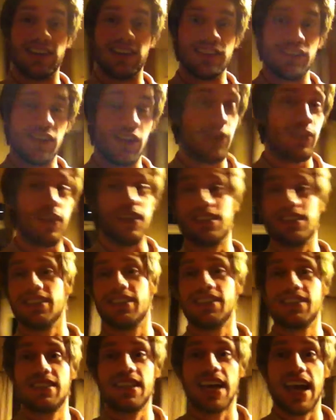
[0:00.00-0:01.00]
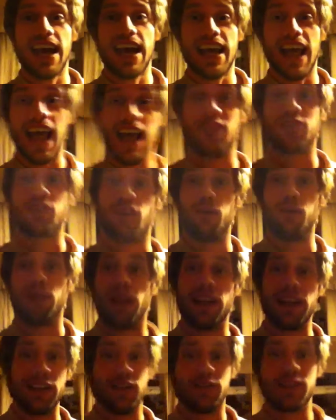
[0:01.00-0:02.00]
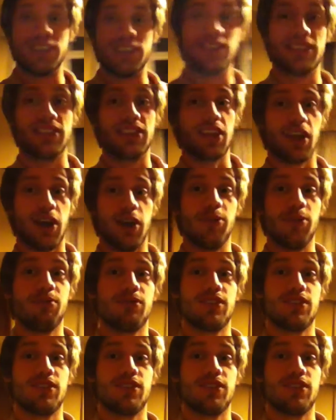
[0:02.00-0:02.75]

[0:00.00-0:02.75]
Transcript: no reason to stay and I've got plenty of reasons to go.